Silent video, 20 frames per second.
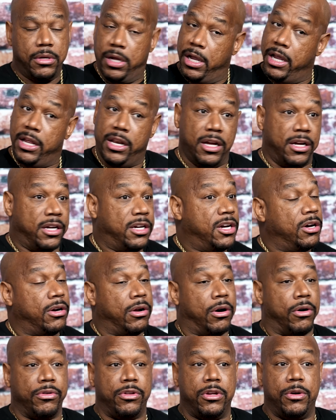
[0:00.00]
In the good
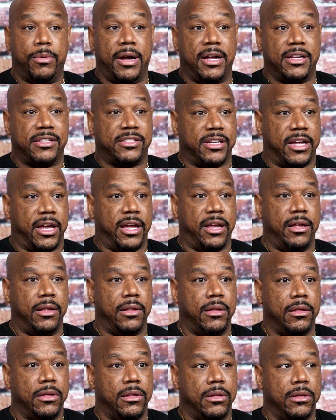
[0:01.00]
old USA,
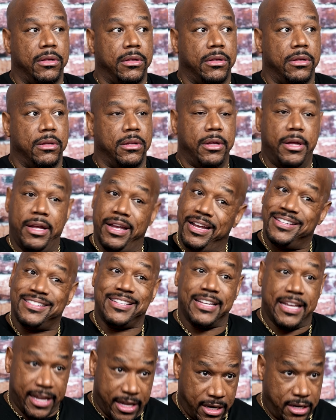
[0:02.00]

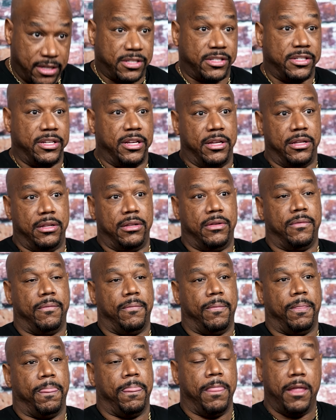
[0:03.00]
it's innocent
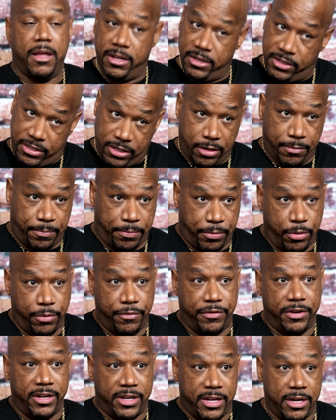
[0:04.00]
until
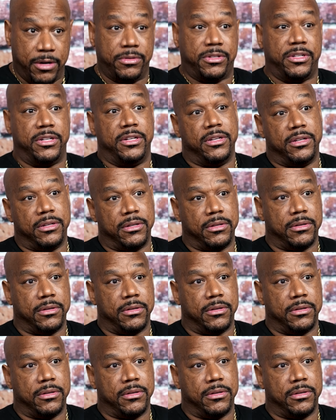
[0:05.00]
proven guilty.